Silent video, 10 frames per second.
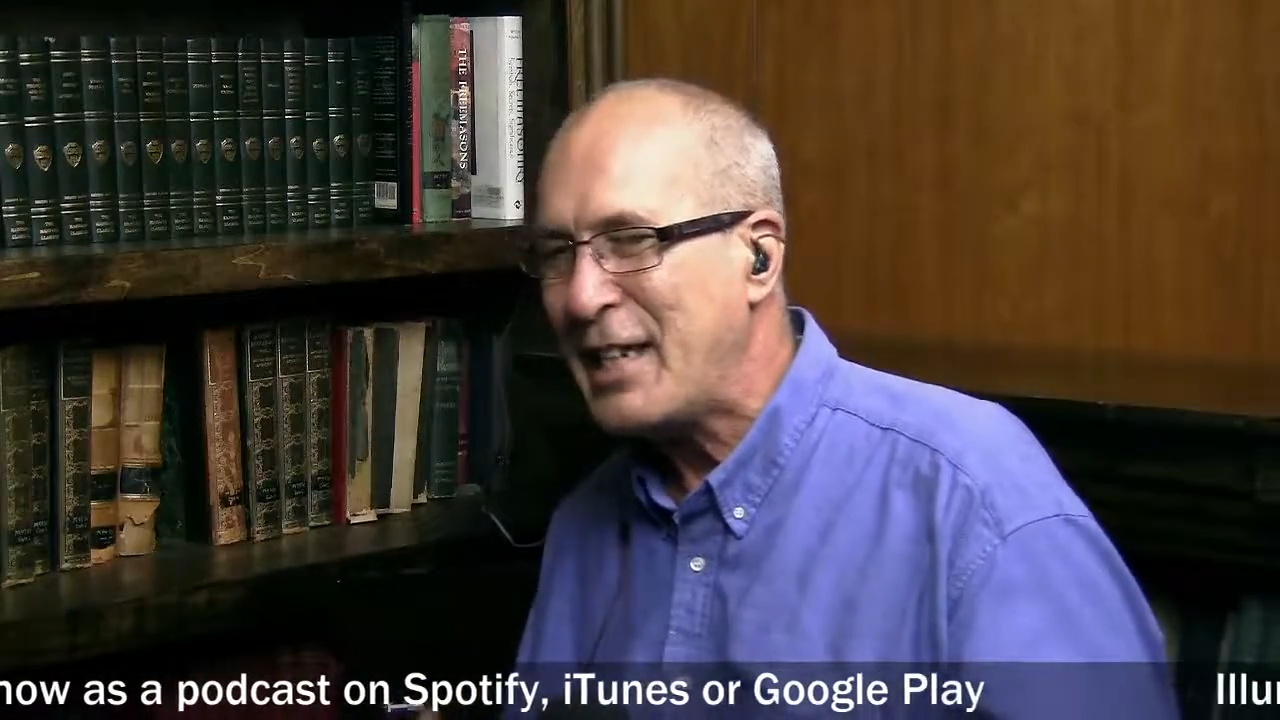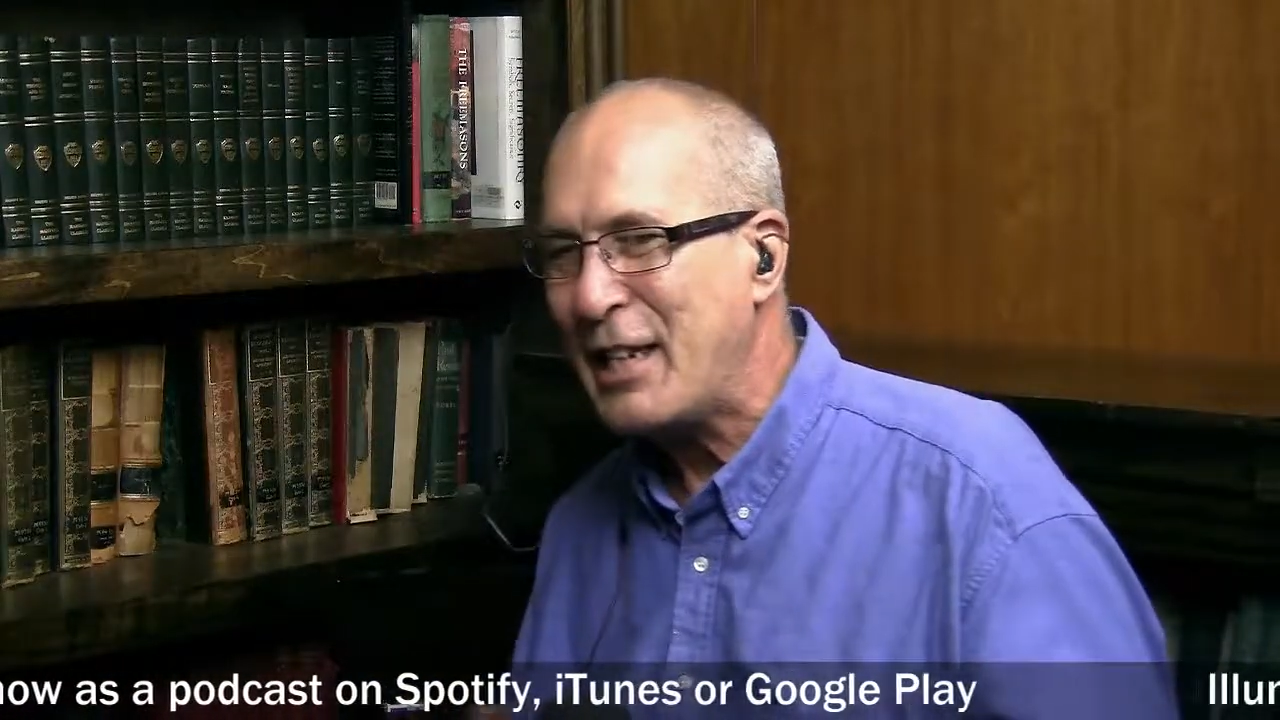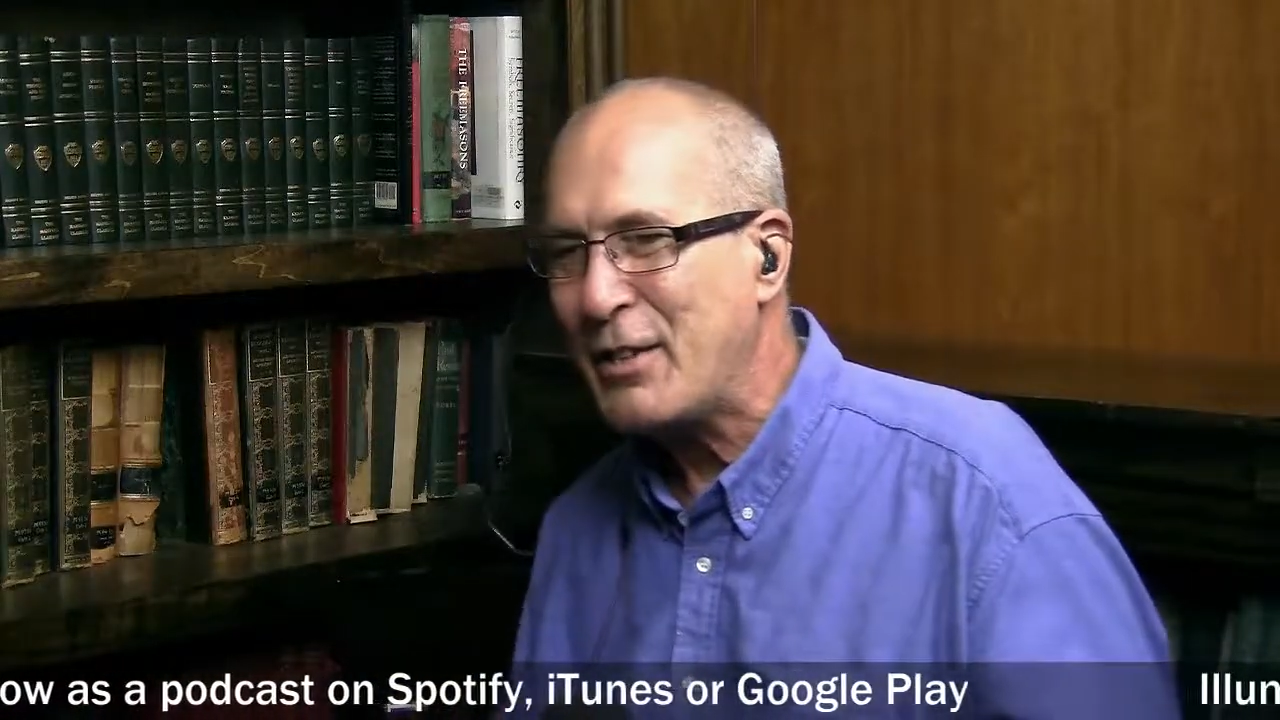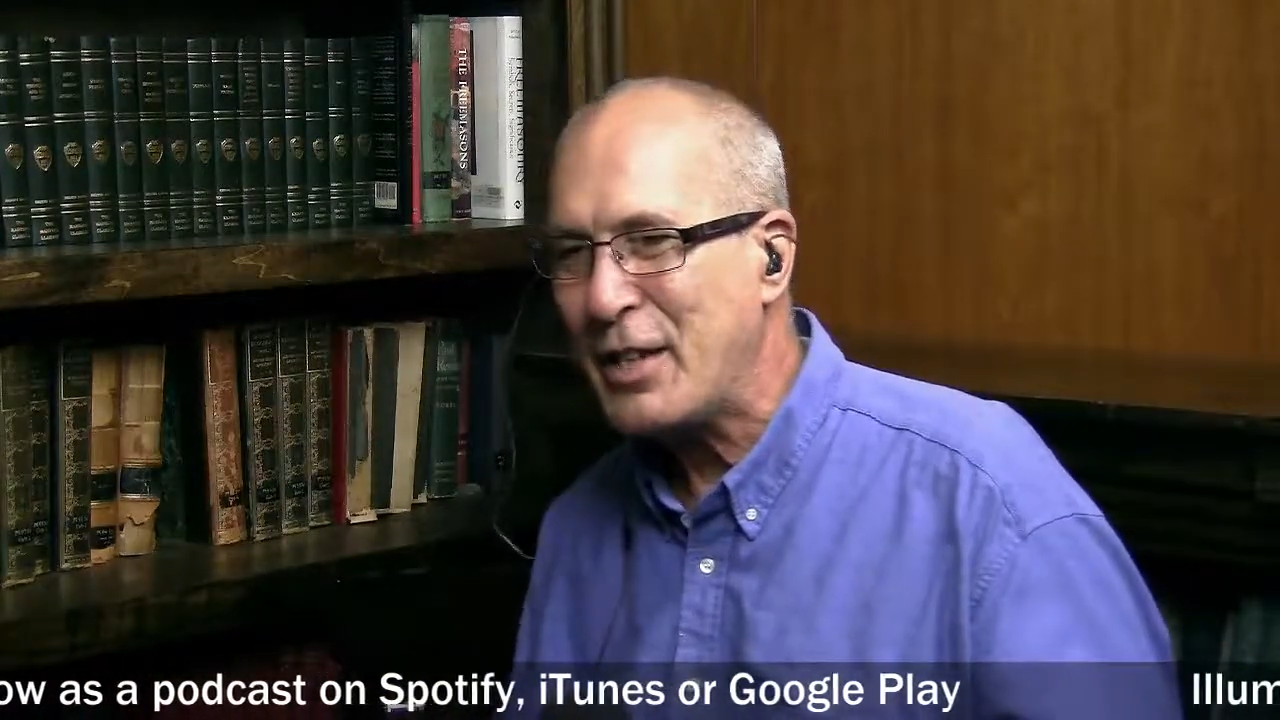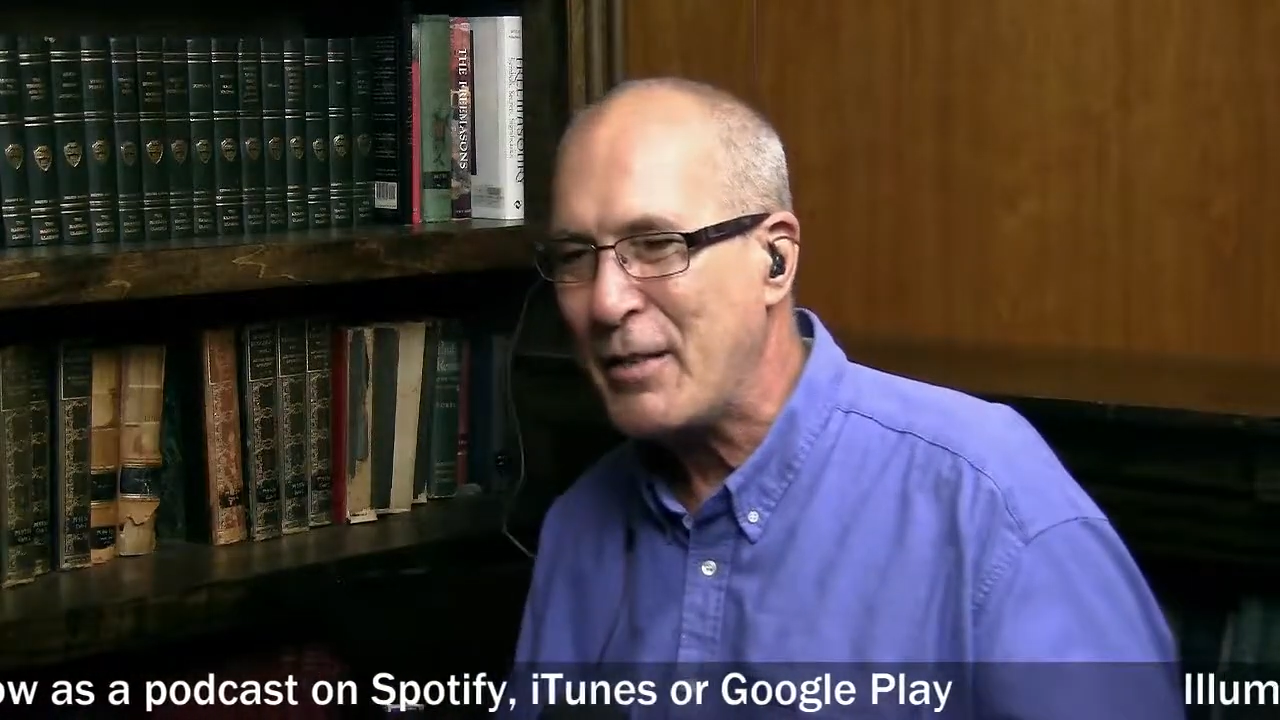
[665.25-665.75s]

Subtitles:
there's